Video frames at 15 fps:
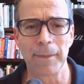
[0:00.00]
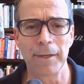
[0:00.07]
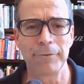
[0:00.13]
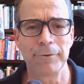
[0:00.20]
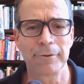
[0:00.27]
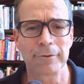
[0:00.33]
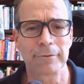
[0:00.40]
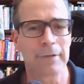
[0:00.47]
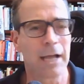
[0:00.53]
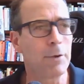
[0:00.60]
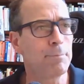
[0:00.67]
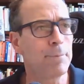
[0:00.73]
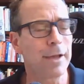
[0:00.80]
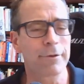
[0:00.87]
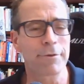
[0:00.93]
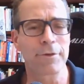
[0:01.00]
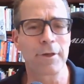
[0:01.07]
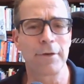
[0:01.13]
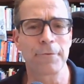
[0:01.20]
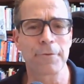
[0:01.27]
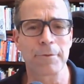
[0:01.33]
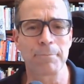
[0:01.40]
If you're out by
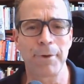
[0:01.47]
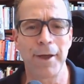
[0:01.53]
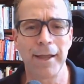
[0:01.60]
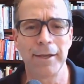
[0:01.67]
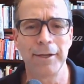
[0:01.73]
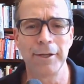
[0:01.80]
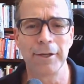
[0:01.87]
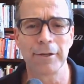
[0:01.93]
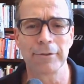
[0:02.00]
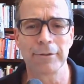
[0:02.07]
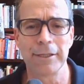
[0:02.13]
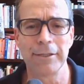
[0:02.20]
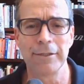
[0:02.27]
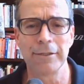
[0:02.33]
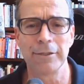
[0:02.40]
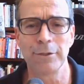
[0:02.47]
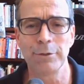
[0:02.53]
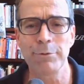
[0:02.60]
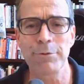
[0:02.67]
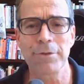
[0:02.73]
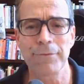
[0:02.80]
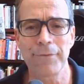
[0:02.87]
yourself as a pioneer, then you
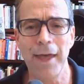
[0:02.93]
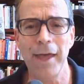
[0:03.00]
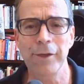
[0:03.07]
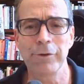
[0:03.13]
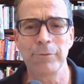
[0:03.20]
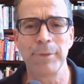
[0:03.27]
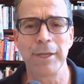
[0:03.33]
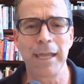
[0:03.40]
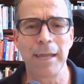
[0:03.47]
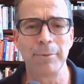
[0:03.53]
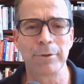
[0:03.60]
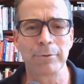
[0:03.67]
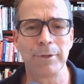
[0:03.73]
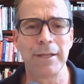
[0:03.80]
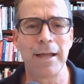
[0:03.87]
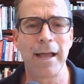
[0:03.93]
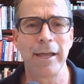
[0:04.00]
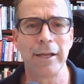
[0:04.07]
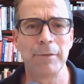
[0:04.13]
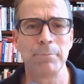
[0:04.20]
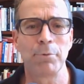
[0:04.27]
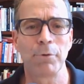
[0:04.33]
lose the value of being able to rely
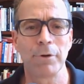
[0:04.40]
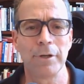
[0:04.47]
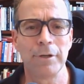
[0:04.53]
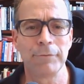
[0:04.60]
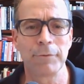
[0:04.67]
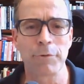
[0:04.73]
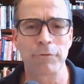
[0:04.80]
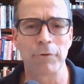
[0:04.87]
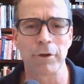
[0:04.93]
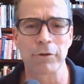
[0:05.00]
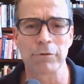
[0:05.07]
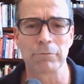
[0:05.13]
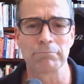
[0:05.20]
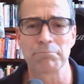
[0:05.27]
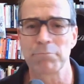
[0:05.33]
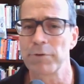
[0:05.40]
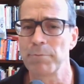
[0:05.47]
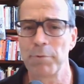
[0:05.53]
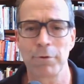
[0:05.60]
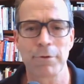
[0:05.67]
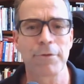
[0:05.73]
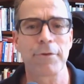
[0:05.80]
on important infrastructure,
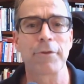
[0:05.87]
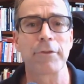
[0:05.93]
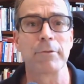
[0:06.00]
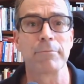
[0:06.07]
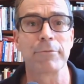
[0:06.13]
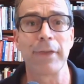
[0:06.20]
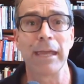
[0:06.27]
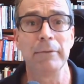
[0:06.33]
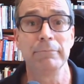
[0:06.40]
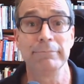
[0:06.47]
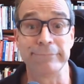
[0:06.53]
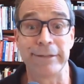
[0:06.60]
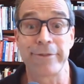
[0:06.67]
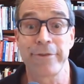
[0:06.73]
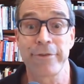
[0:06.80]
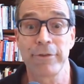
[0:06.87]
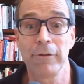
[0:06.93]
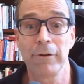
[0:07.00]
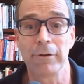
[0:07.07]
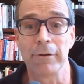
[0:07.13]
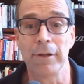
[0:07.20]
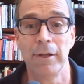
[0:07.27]
support systems, and lessons
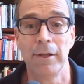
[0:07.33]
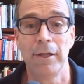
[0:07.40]
learned.